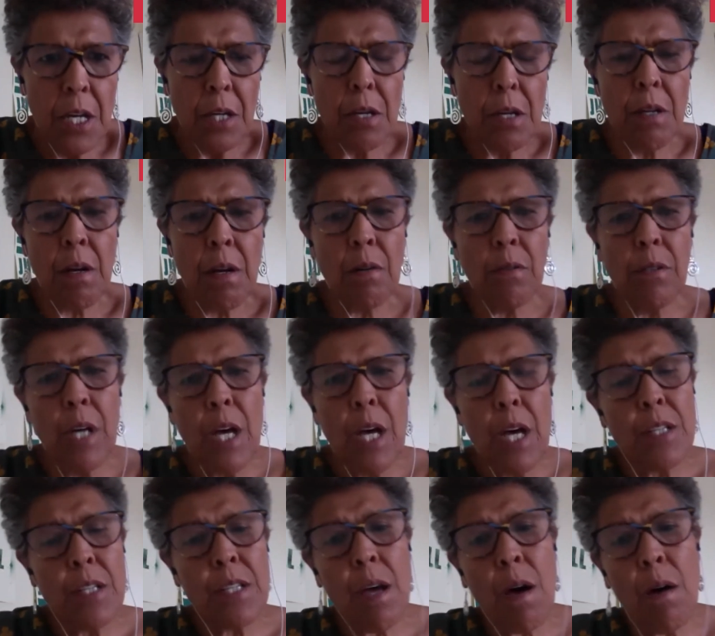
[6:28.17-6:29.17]
You know,
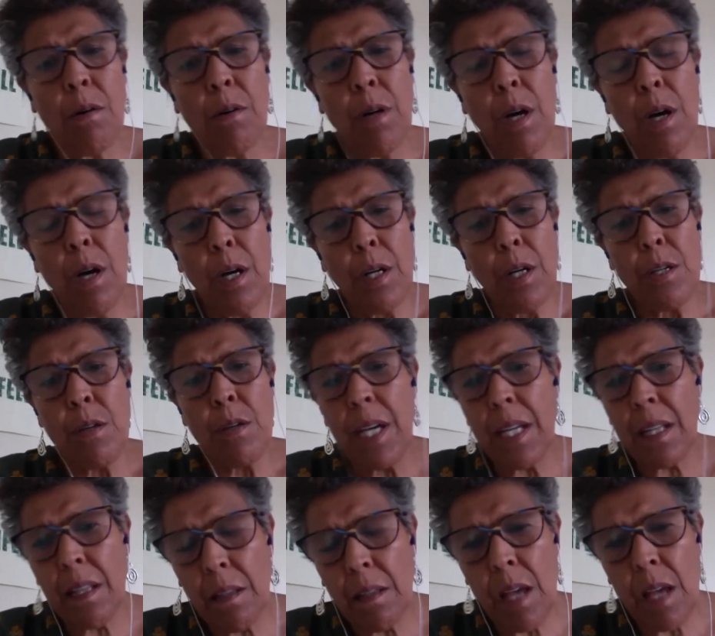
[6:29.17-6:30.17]
so you
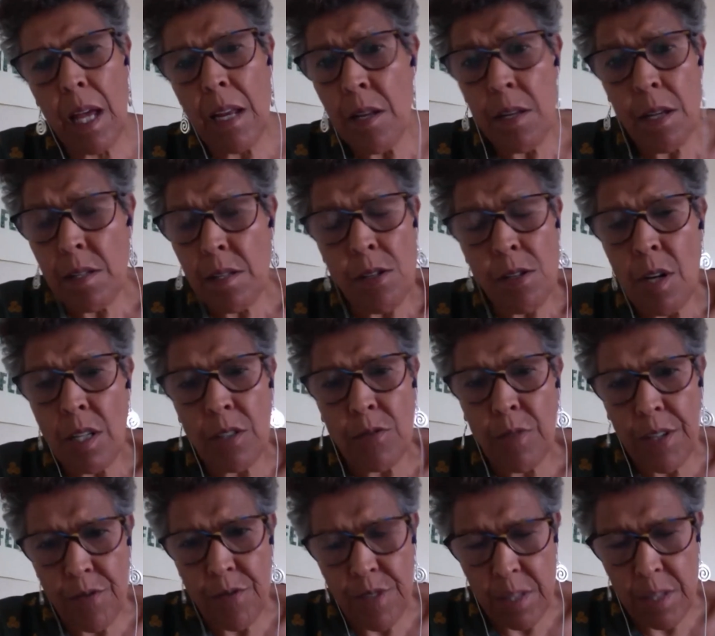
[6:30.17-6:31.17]
get, and it's not
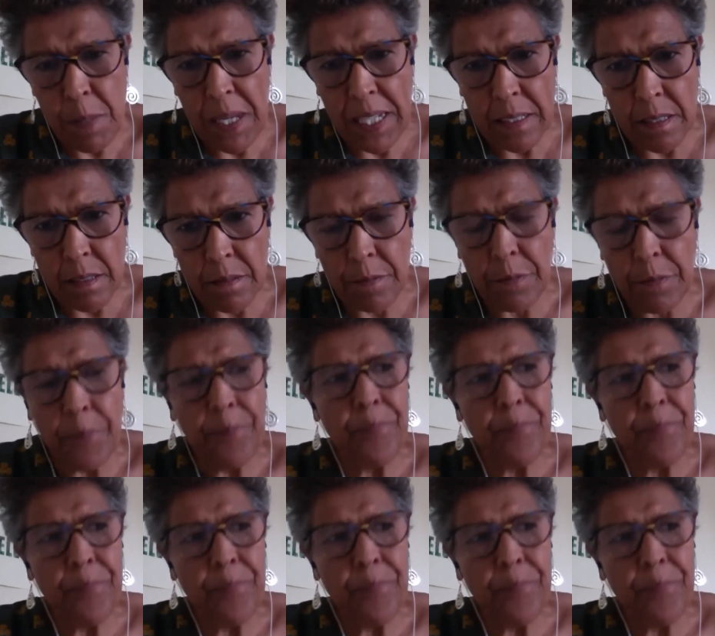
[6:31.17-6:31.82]
retrospective.